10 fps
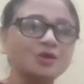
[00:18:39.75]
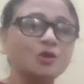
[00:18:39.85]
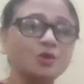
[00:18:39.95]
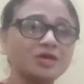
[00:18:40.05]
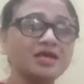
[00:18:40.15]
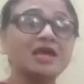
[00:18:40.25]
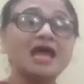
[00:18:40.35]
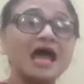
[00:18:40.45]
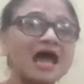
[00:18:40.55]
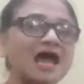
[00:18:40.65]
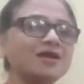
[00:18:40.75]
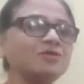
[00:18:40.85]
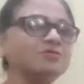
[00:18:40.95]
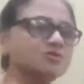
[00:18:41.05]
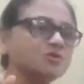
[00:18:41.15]
Okay, and
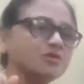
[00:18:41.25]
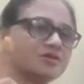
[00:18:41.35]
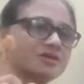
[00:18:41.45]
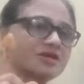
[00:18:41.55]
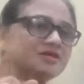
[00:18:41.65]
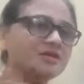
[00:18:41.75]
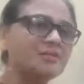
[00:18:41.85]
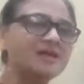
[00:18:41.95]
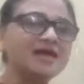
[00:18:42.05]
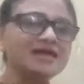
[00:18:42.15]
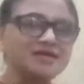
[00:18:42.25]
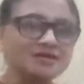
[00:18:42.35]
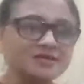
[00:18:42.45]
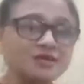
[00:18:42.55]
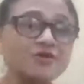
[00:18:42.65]
also ring the bell
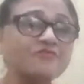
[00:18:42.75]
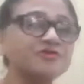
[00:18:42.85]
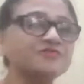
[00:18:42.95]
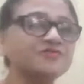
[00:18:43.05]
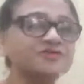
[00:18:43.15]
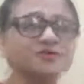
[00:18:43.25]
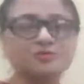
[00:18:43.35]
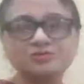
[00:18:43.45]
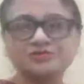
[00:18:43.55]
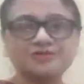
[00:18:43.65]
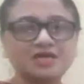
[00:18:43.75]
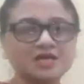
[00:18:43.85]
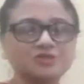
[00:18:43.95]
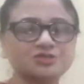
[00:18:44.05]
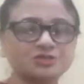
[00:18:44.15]
icon for the further
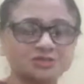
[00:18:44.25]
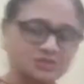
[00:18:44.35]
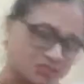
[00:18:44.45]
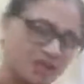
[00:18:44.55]
notifications.